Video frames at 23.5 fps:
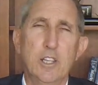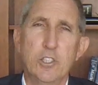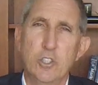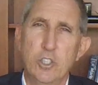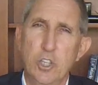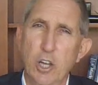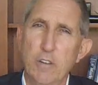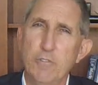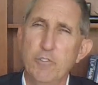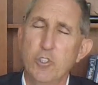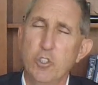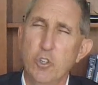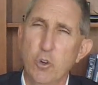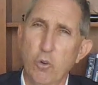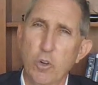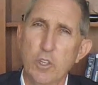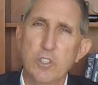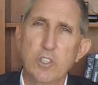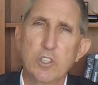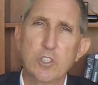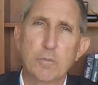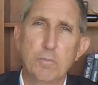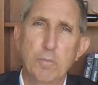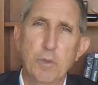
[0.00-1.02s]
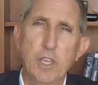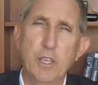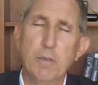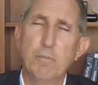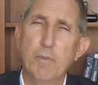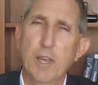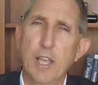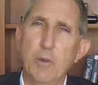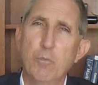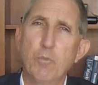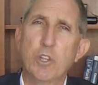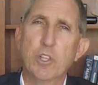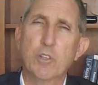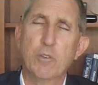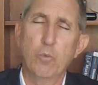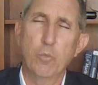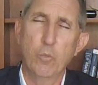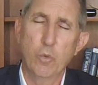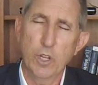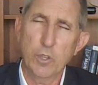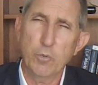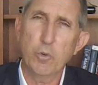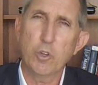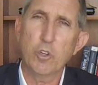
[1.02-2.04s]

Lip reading: tough choices being made with